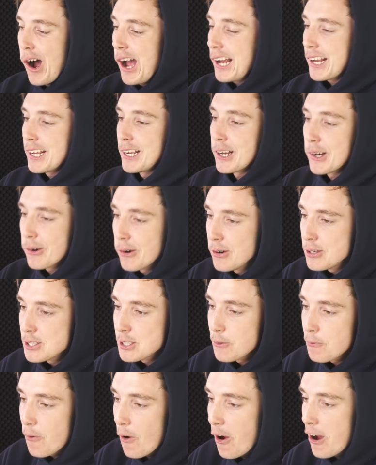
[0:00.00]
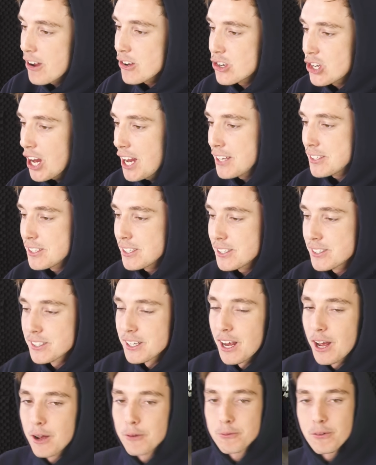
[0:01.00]
I can crucify Jesus
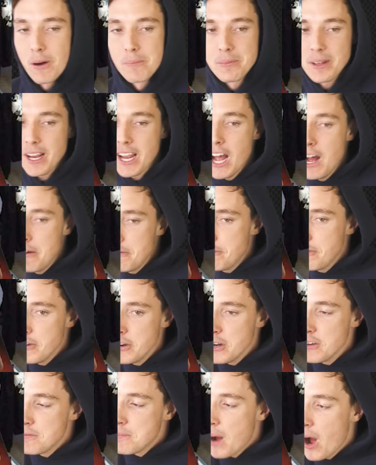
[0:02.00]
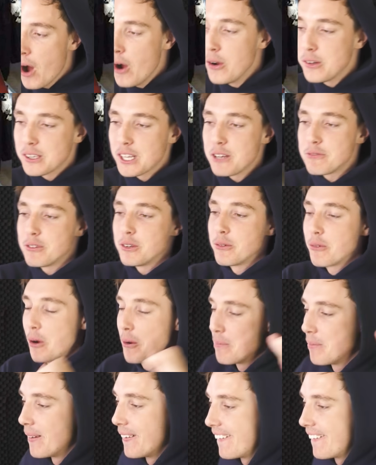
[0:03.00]
from the comfort of my own living room.